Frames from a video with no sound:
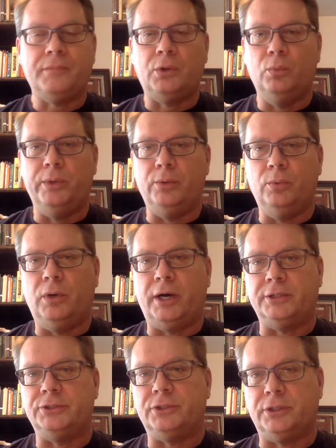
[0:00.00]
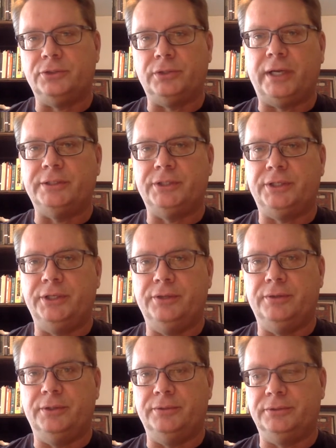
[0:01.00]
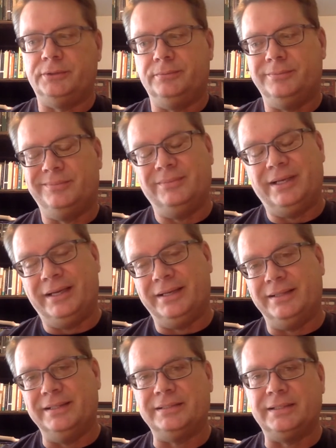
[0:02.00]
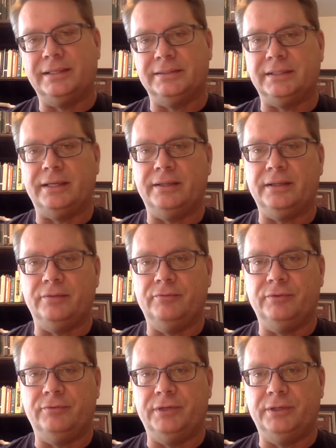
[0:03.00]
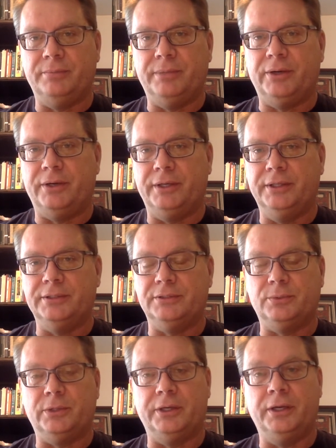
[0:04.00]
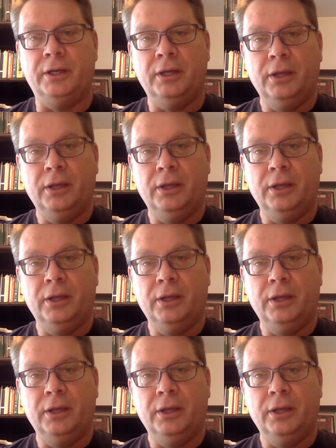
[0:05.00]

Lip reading: We watch our tragic heroes, and in this case, I think Vivian Baring is one.